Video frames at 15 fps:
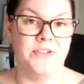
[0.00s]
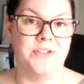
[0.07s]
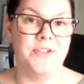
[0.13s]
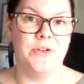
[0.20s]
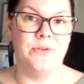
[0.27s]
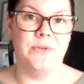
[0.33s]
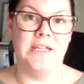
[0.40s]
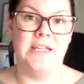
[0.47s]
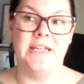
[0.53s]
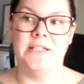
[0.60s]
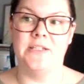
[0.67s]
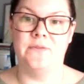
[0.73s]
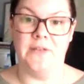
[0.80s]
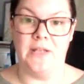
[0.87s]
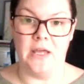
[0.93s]
2
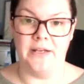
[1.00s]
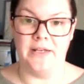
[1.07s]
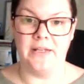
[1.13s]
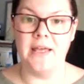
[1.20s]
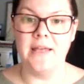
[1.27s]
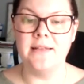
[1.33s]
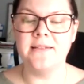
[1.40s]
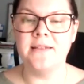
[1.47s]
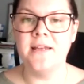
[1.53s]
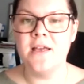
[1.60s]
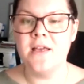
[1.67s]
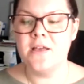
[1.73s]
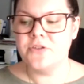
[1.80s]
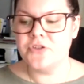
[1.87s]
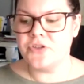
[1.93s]
years of learning it.
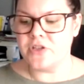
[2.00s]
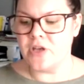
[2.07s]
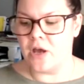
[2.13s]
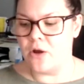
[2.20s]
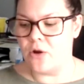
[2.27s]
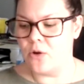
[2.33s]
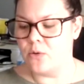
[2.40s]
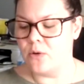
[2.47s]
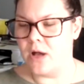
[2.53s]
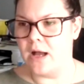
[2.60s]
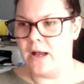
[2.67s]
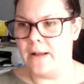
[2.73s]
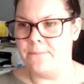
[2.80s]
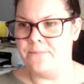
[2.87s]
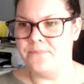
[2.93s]

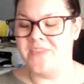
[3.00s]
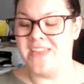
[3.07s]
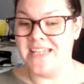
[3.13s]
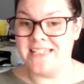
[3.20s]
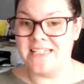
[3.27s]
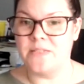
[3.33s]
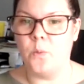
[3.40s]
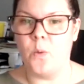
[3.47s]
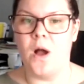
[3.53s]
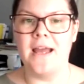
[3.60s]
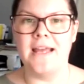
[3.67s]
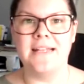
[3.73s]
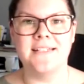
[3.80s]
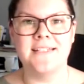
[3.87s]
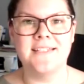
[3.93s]
So this is
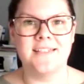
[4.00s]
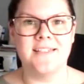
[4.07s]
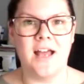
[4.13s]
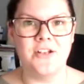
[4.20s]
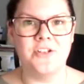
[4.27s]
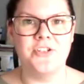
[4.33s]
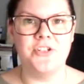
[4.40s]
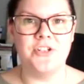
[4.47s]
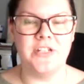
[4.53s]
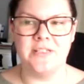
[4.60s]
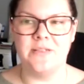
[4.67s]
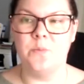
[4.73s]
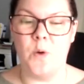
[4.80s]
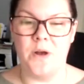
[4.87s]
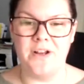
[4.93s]
why this
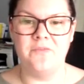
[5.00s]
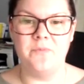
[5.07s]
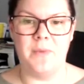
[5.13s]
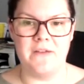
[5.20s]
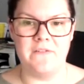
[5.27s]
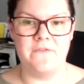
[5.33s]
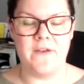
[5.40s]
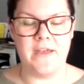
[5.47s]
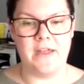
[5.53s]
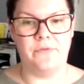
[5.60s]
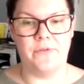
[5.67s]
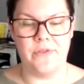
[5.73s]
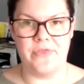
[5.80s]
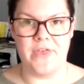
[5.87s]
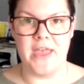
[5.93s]
is one of my
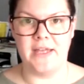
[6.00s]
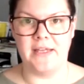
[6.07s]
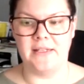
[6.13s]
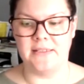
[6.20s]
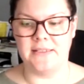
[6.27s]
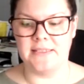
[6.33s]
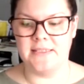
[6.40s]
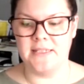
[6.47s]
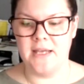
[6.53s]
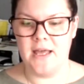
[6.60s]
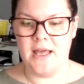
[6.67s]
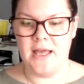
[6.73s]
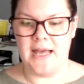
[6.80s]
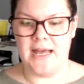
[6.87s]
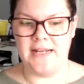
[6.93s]
favorite things,
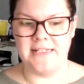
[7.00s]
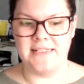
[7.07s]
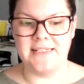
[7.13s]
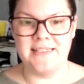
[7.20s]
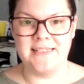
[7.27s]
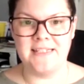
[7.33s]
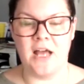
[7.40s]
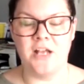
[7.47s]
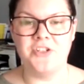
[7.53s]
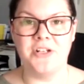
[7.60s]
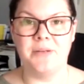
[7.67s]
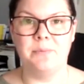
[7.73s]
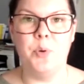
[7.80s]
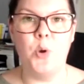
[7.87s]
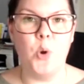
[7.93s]
and it's such an
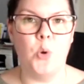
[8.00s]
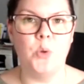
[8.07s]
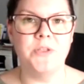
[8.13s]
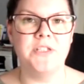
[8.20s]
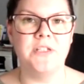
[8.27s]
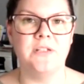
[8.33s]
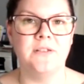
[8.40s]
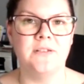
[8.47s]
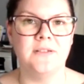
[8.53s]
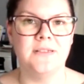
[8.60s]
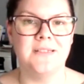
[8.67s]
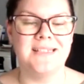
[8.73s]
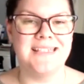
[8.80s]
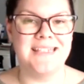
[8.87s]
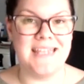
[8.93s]
important
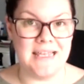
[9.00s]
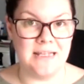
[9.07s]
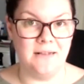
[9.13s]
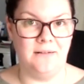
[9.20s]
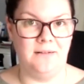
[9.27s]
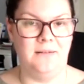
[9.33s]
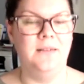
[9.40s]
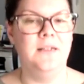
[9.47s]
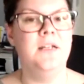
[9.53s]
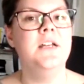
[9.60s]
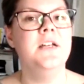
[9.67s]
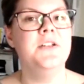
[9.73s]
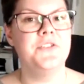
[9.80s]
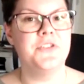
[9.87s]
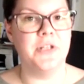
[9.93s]
skill
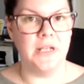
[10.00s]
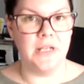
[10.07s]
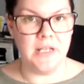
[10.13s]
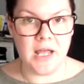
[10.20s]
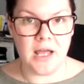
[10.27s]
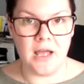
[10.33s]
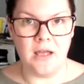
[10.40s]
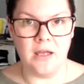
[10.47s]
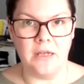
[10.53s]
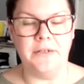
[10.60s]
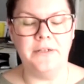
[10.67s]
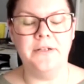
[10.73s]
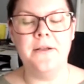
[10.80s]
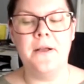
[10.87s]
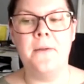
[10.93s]
to
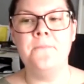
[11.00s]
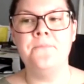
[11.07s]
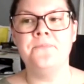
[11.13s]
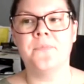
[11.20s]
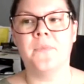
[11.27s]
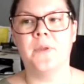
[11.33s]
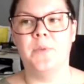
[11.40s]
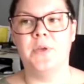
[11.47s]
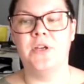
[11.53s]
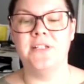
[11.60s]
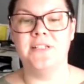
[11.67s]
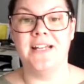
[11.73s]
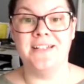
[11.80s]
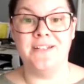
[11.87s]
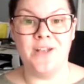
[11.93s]
learn
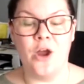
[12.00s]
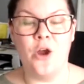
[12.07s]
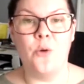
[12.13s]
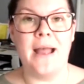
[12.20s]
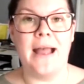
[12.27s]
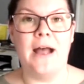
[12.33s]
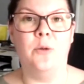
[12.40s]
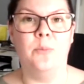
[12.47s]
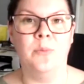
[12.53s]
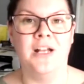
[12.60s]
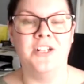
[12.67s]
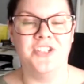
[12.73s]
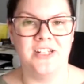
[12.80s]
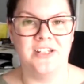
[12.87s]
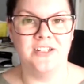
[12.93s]
because I know how
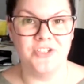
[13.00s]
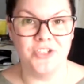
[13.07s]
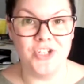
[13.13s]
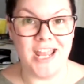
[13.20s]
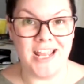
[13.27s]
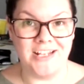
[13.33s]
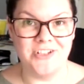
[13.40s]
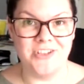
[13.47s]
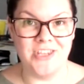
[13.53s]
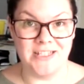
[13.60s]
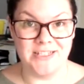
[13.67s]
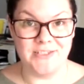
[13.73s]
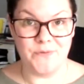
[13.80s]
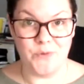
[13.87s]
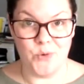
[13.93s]
much it can change
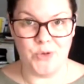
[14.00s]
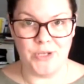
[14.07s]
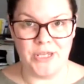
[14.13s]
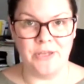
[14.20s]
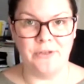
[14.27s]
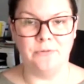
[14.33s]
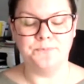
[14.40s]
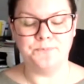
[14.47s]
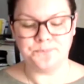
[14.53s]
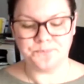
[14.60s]
things for you.